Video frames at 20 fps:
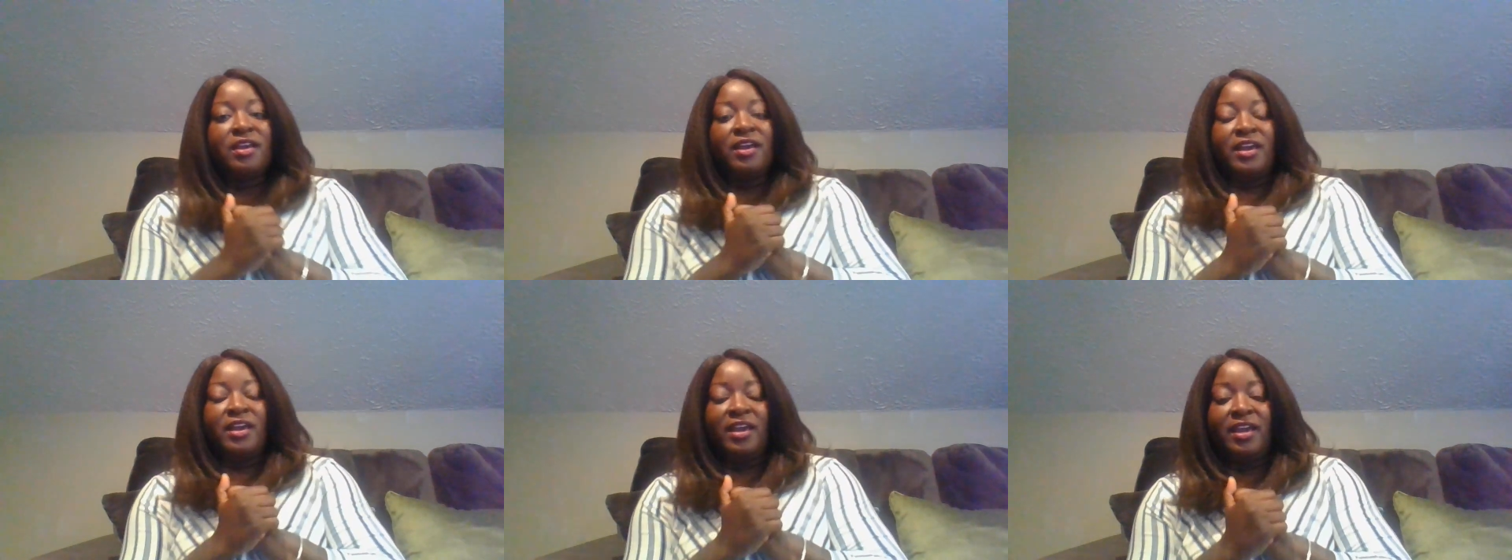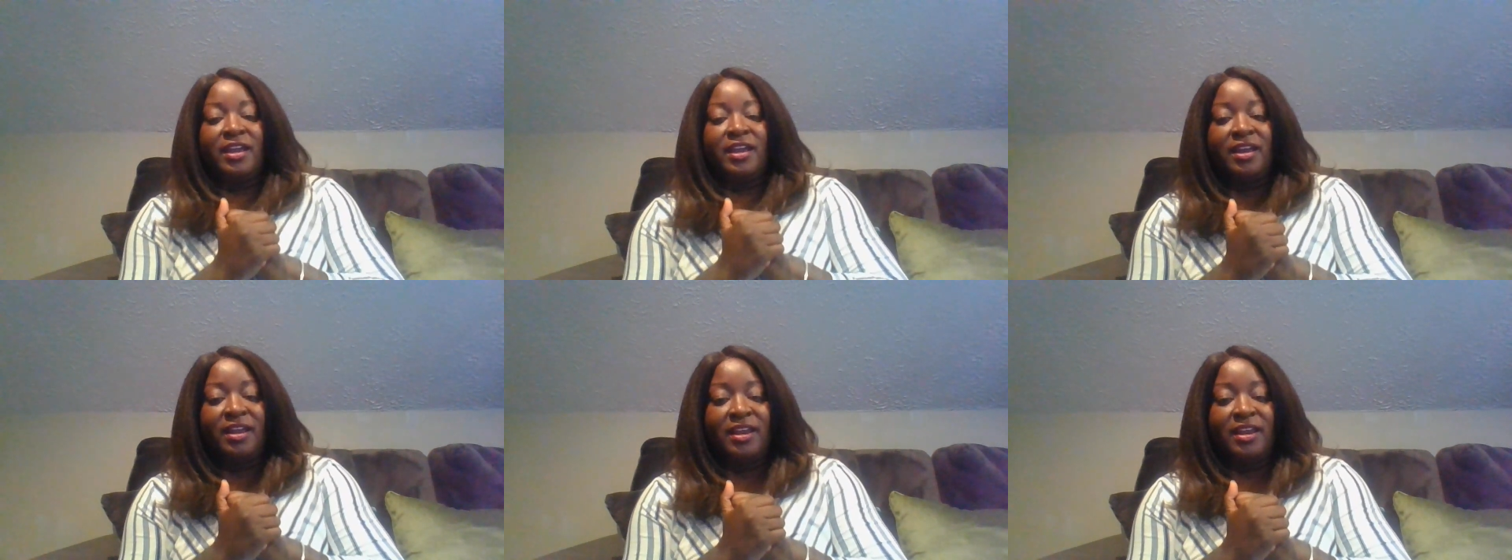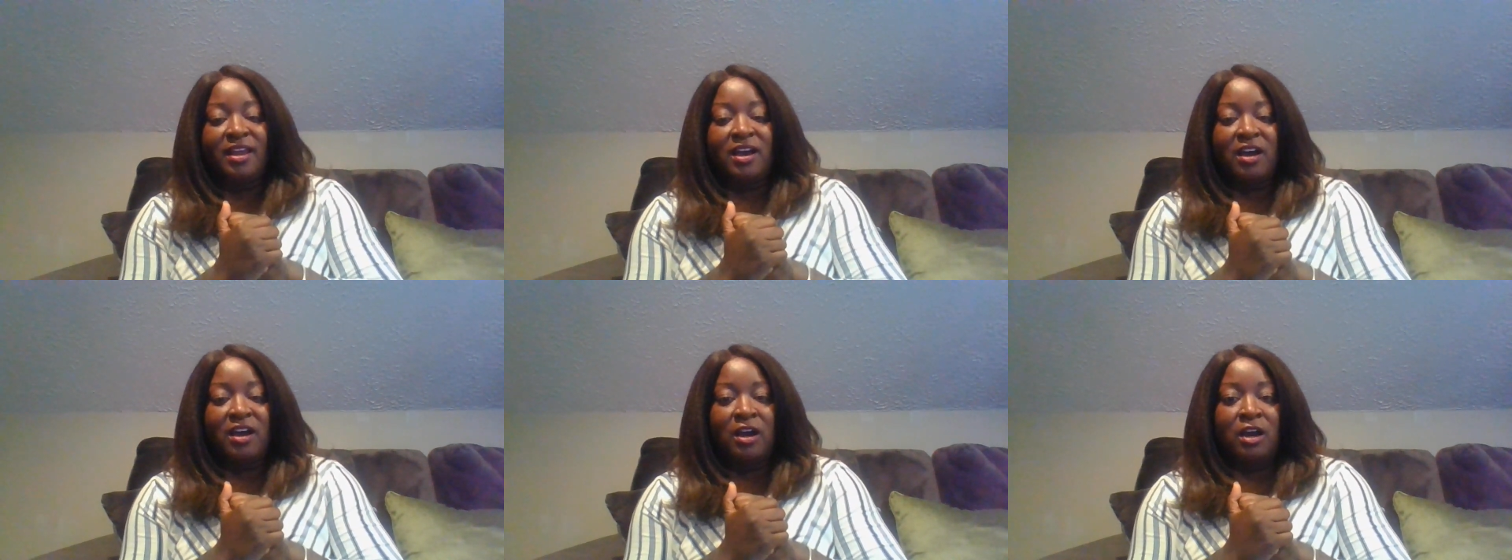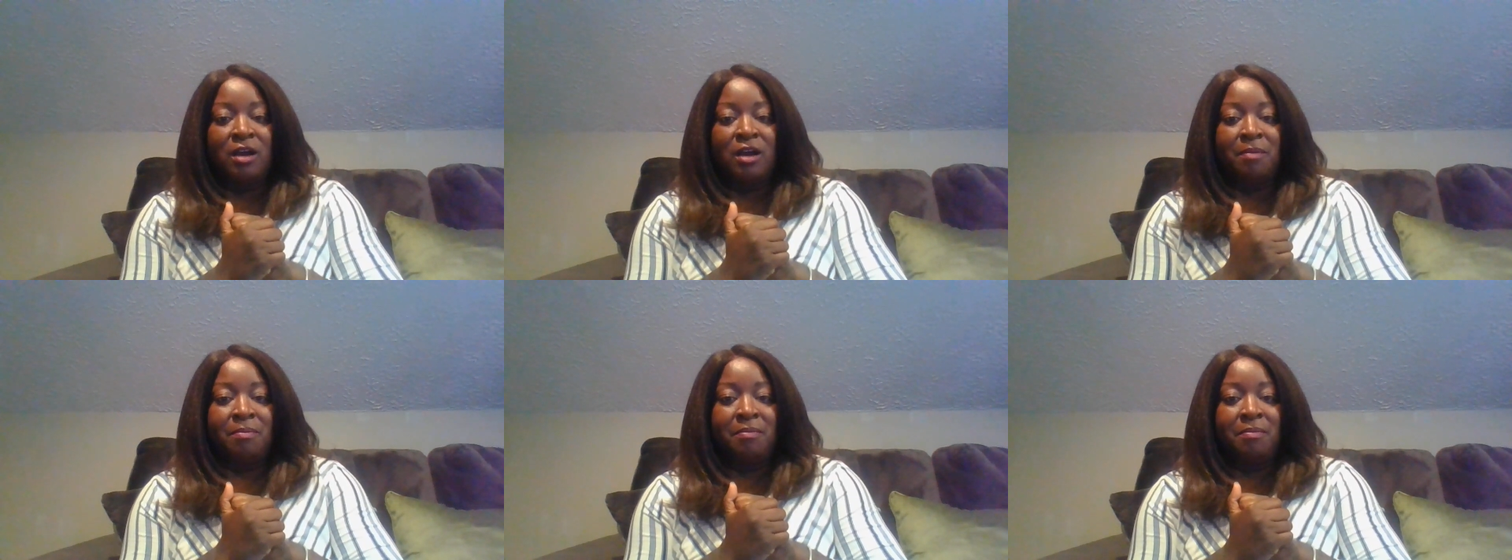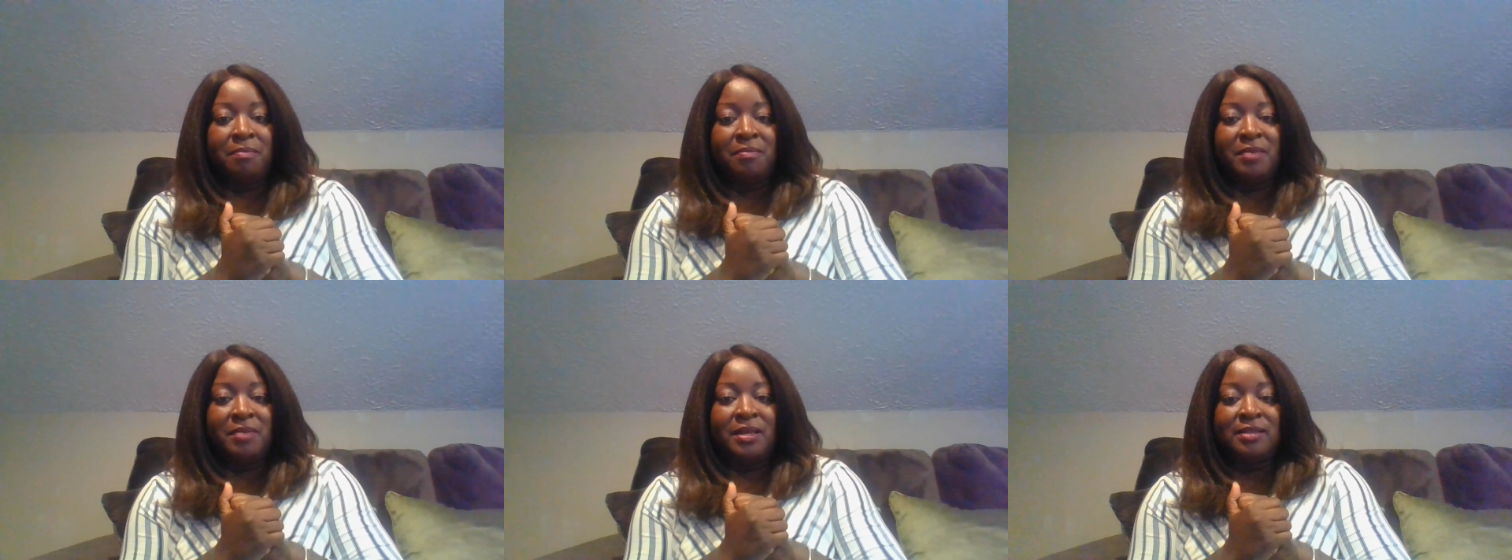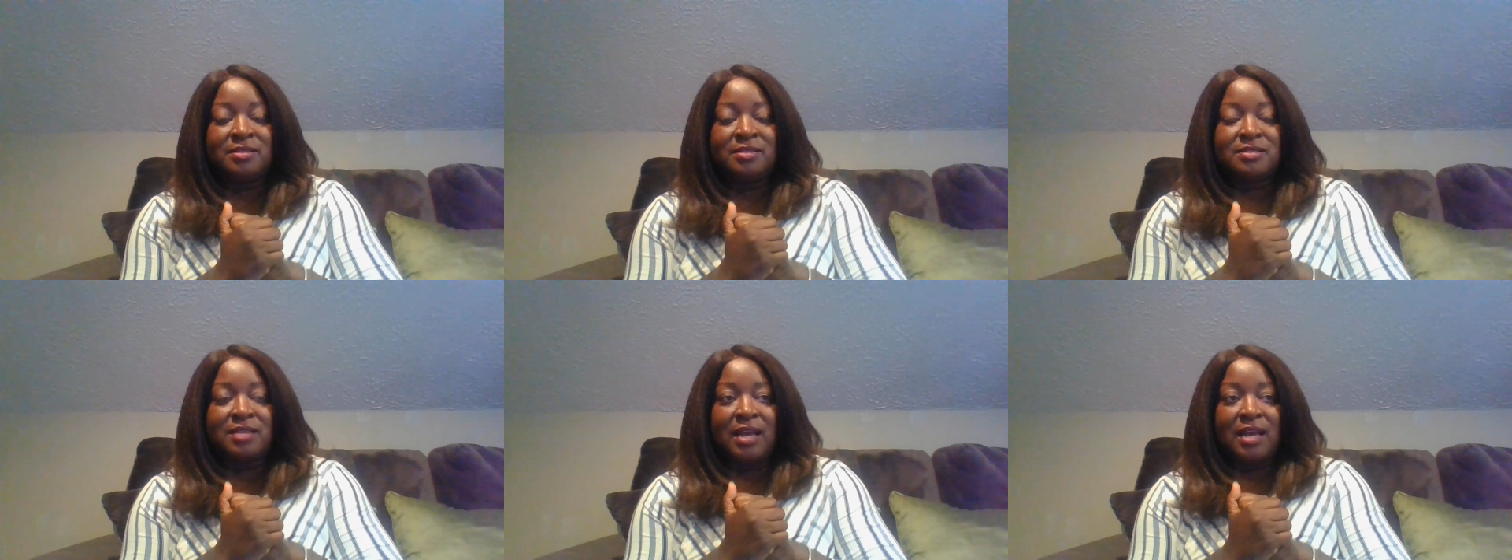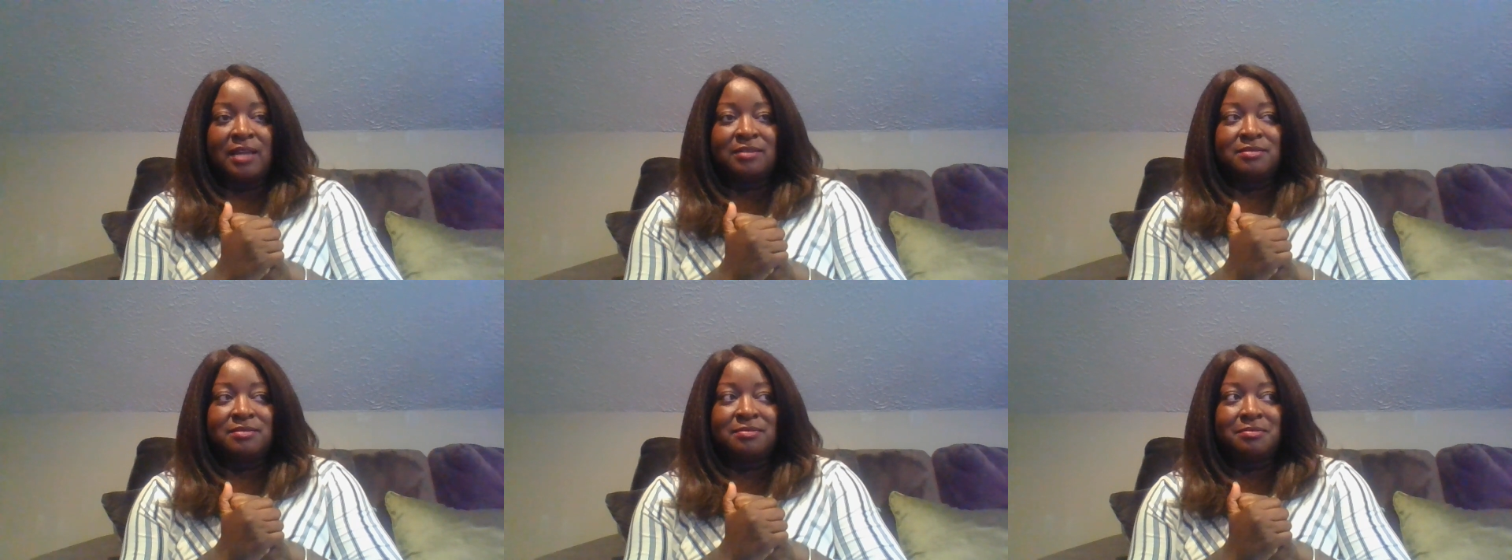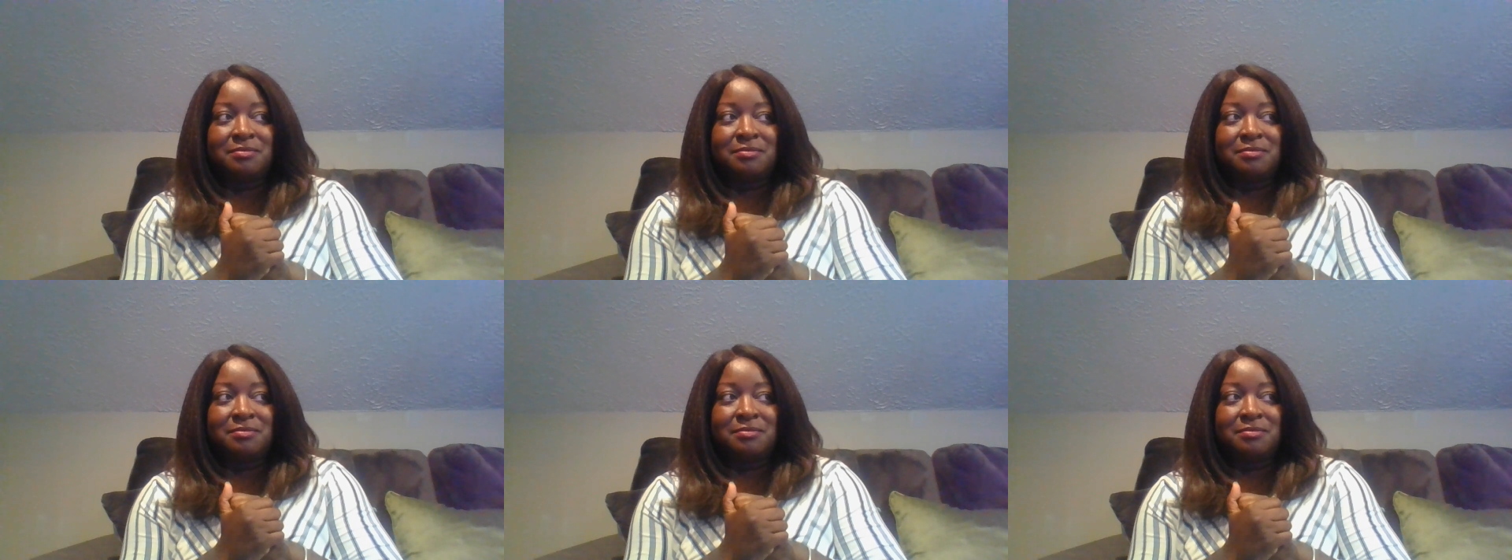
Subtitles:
and it's got